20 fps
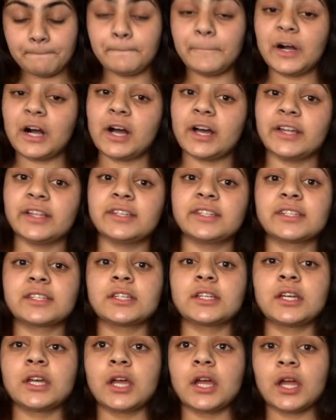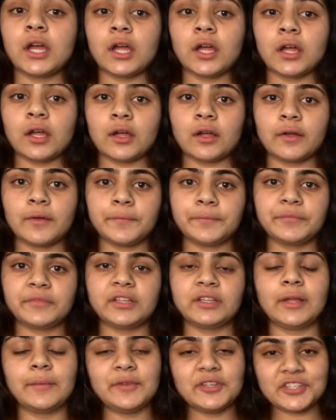But
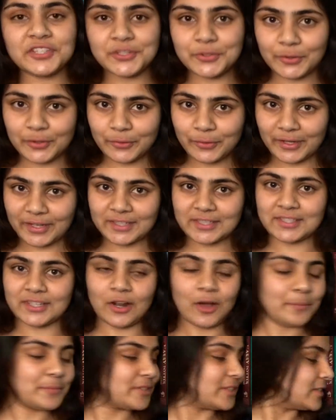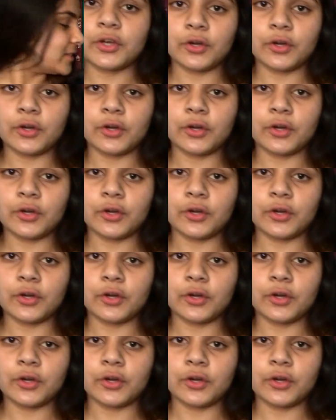let me just do a quick synopsis.